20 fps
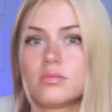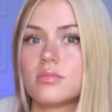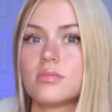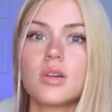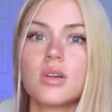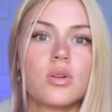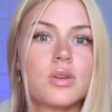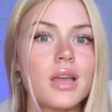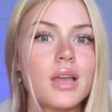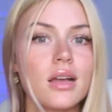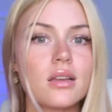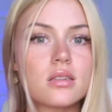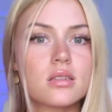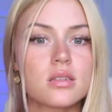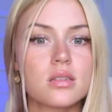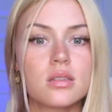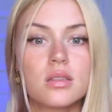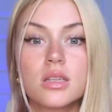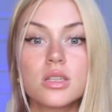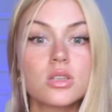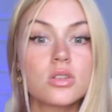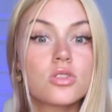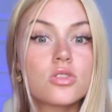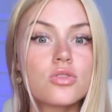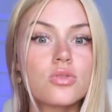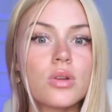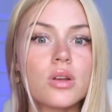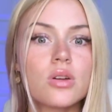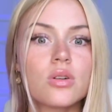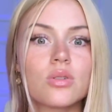oh yes, this is
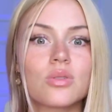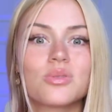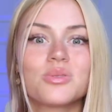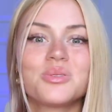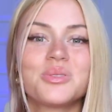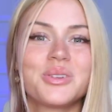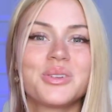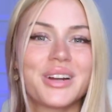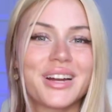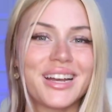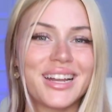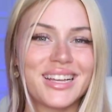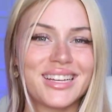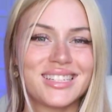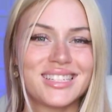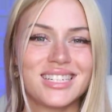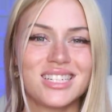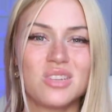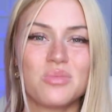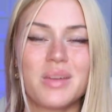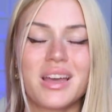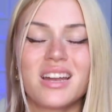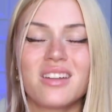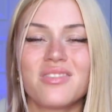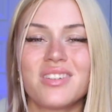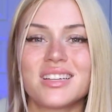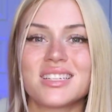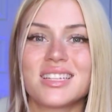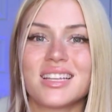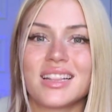true. We're going to continue
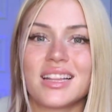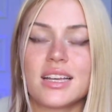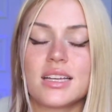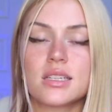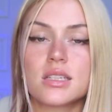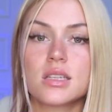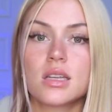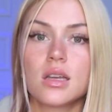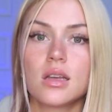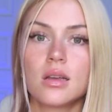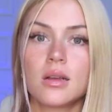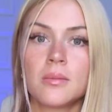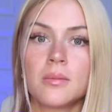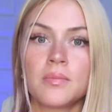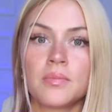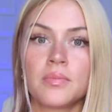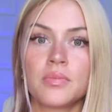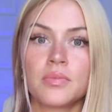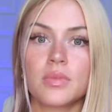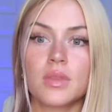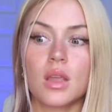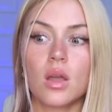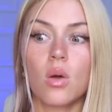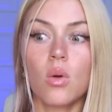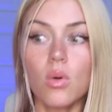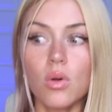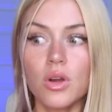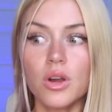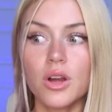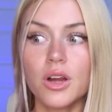manifesting this.
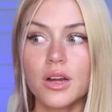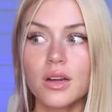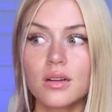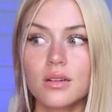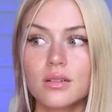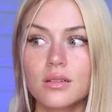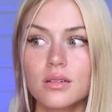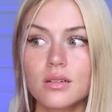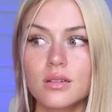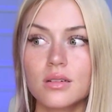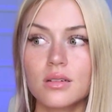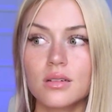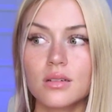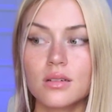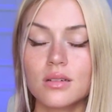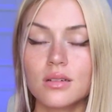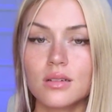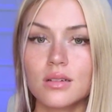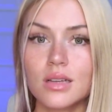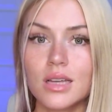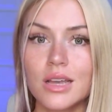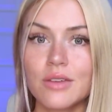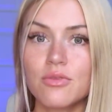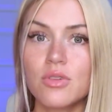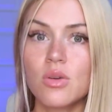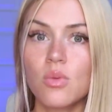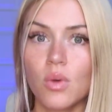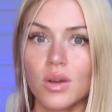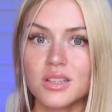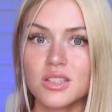Or if we
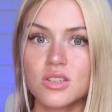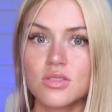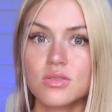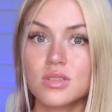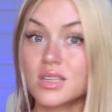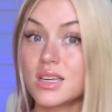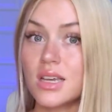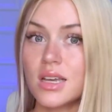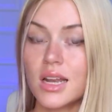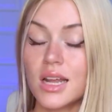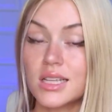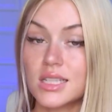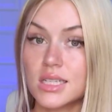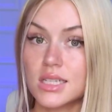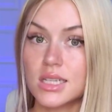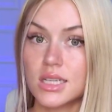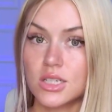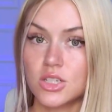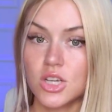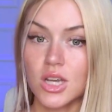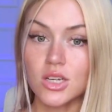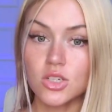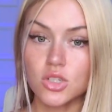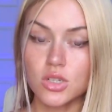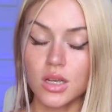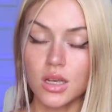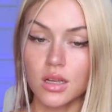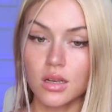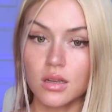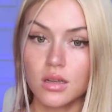want to see it as a
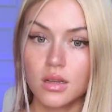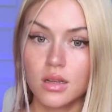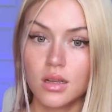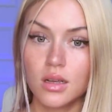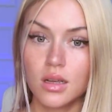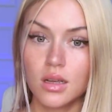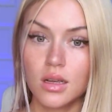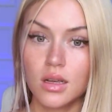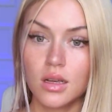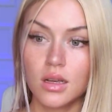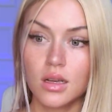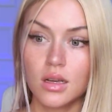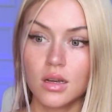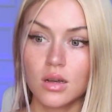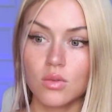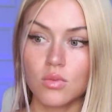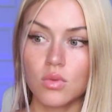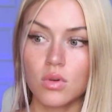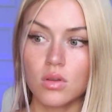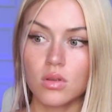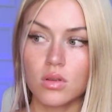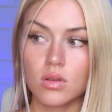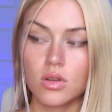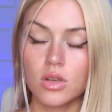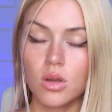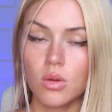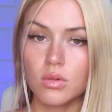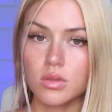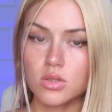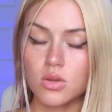suggestion, well,
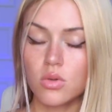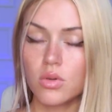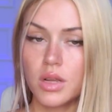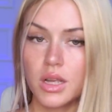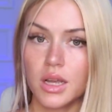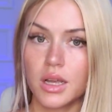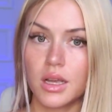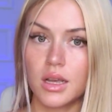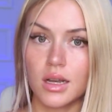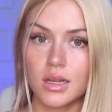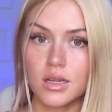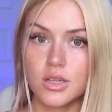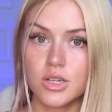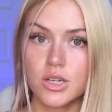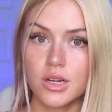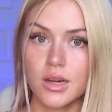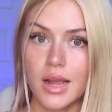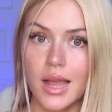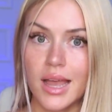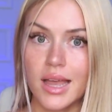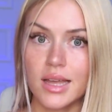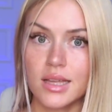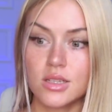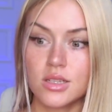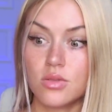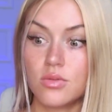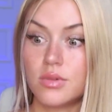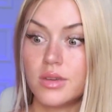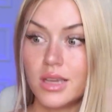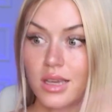no one's holding a gun to your head
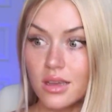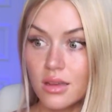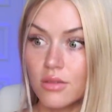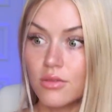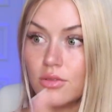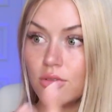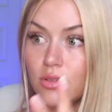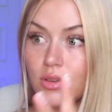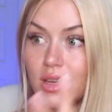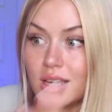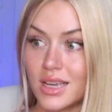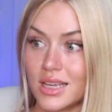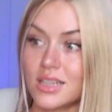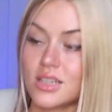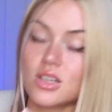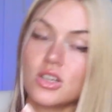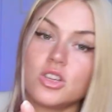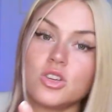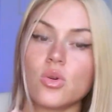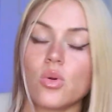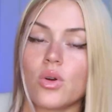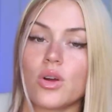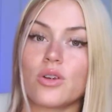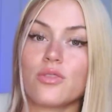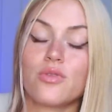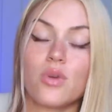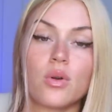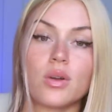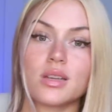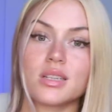to give it your
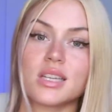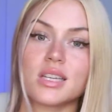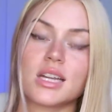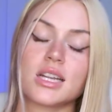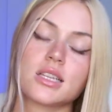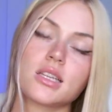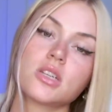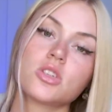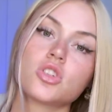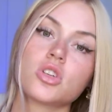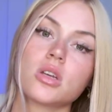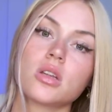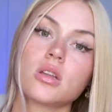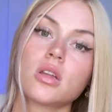focus and attention.